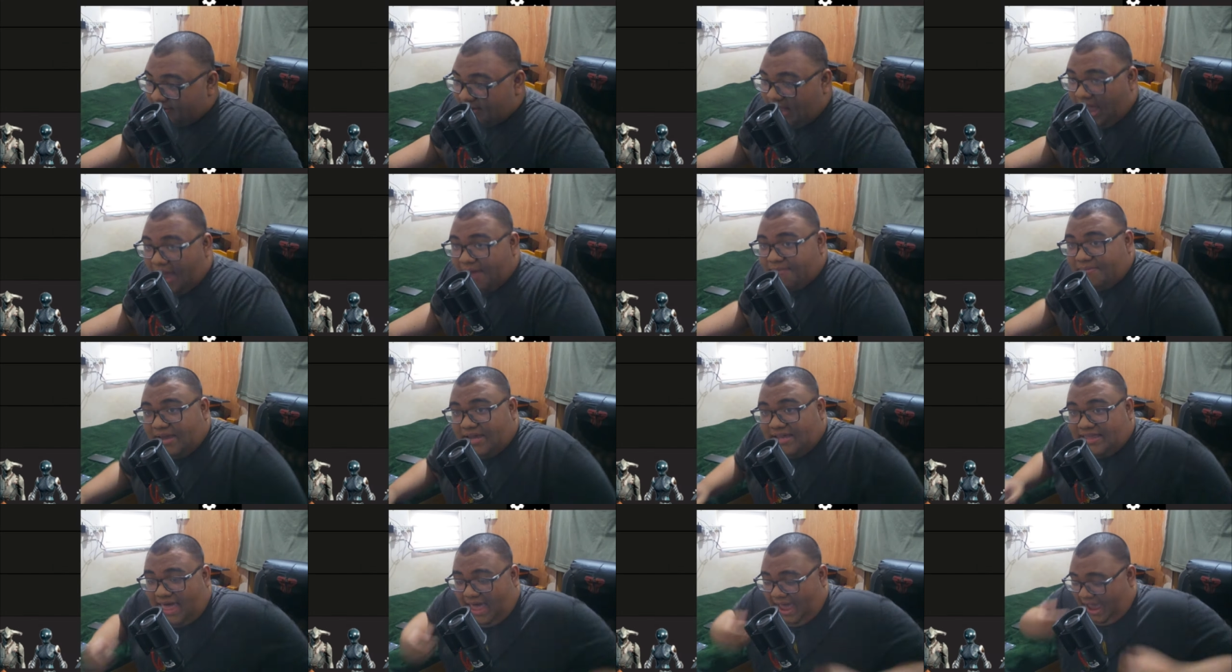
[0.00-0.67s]
I
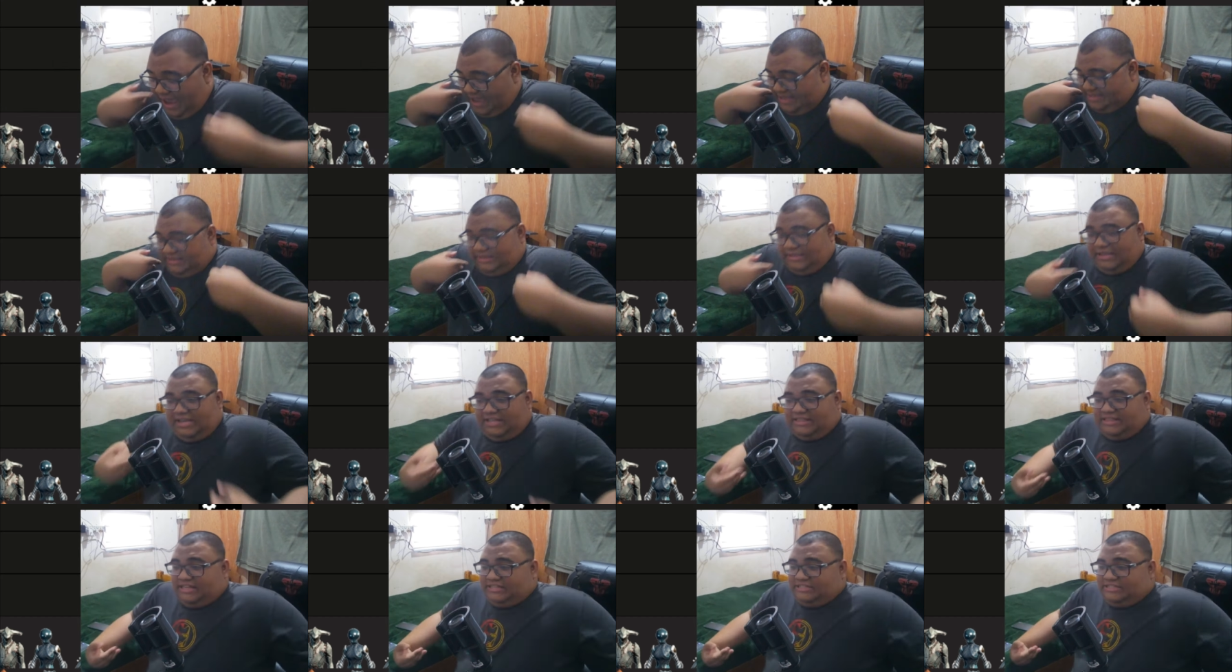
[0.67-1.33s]
mean, I
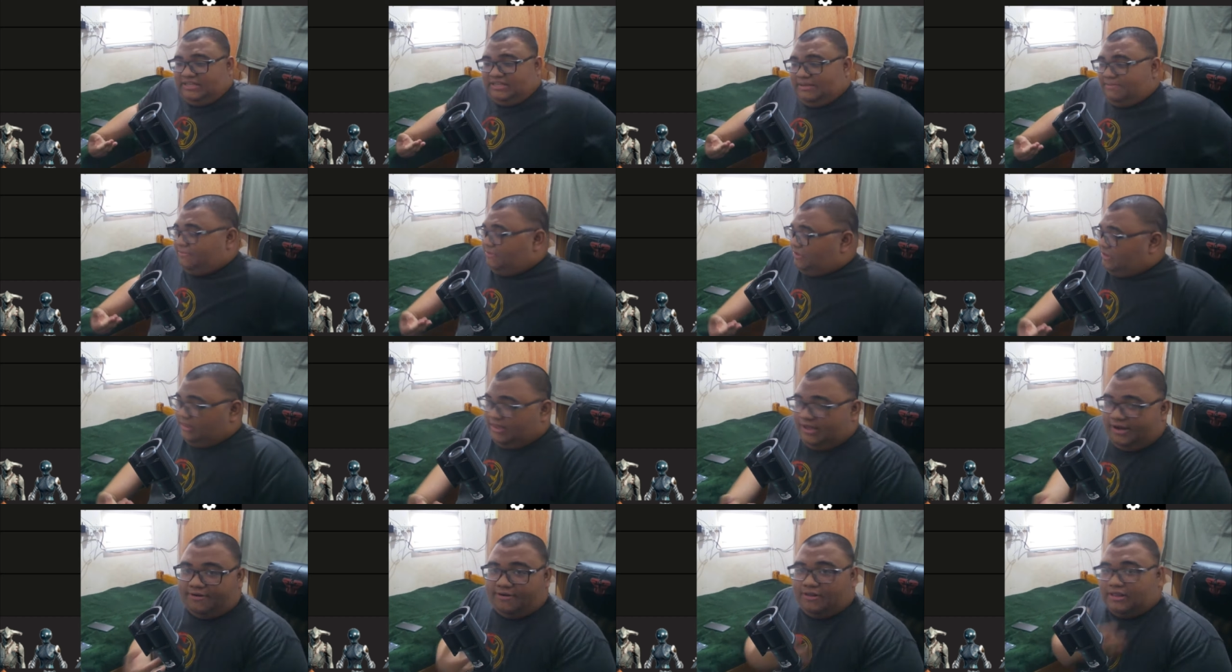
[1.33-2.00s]
need the gym,
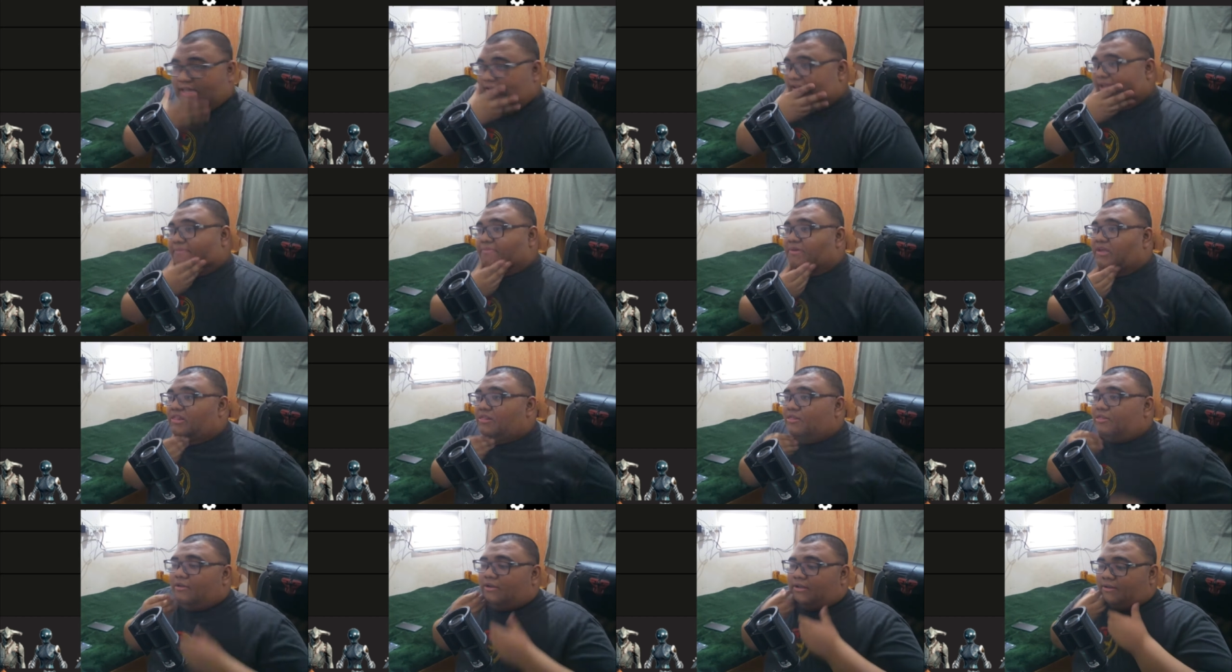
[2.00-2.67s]
clearly. I
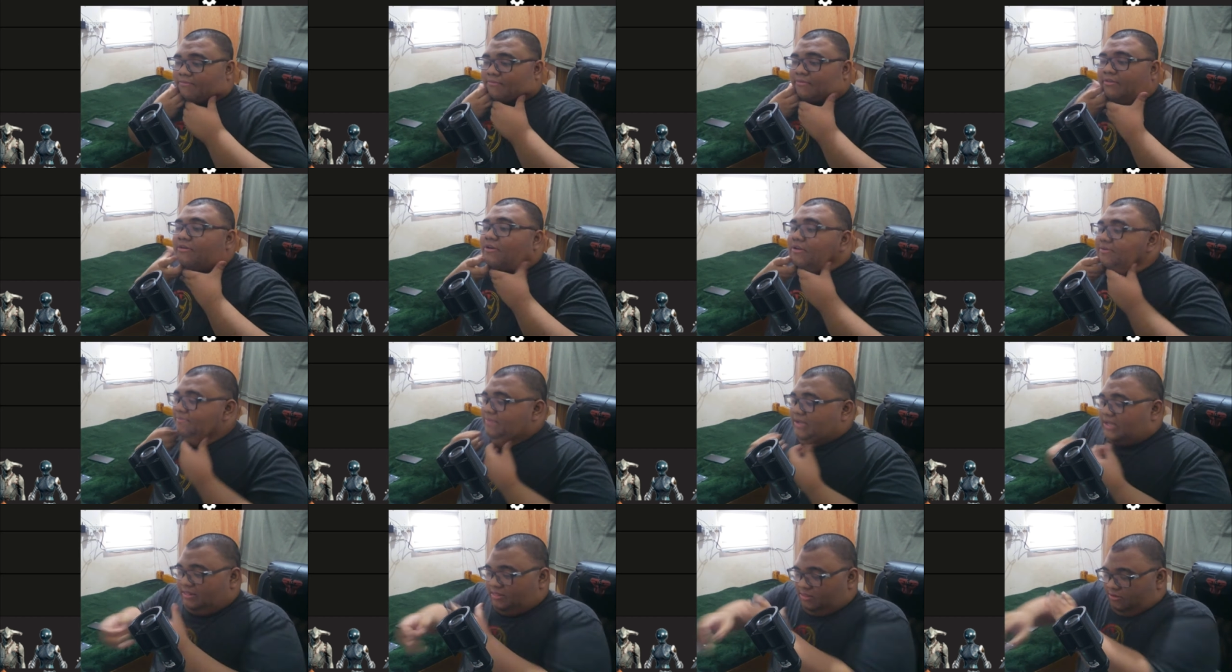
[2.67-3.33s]
mean, look at
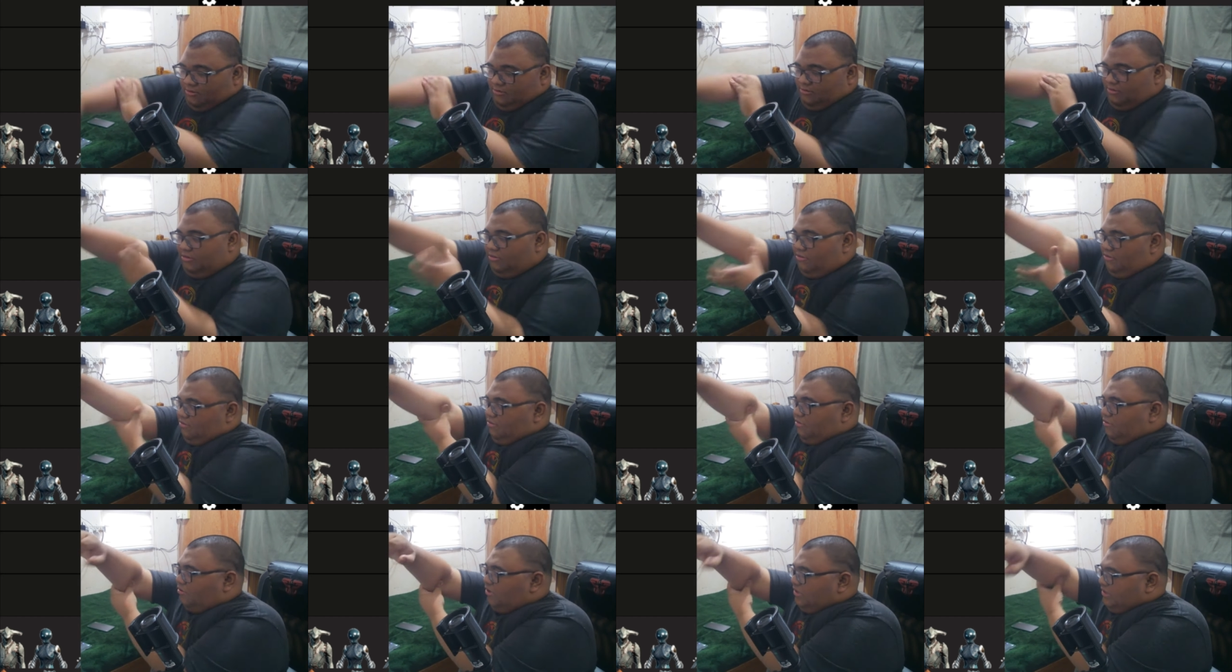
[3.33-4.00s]
me. Look
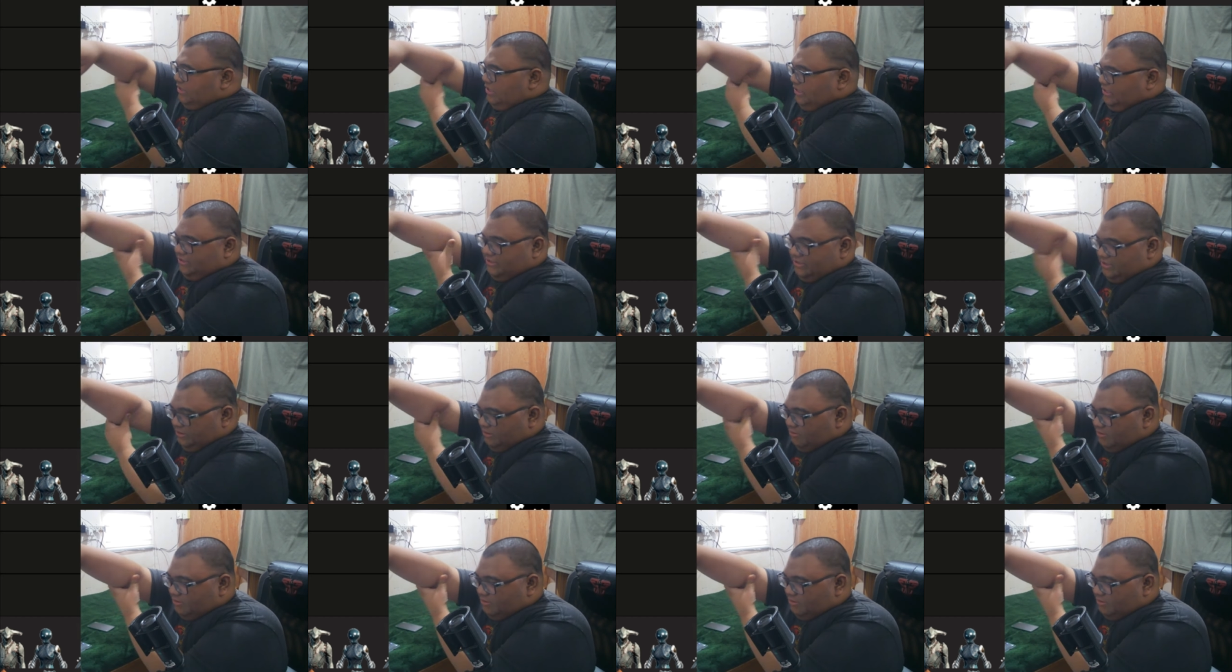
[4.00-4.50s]
at this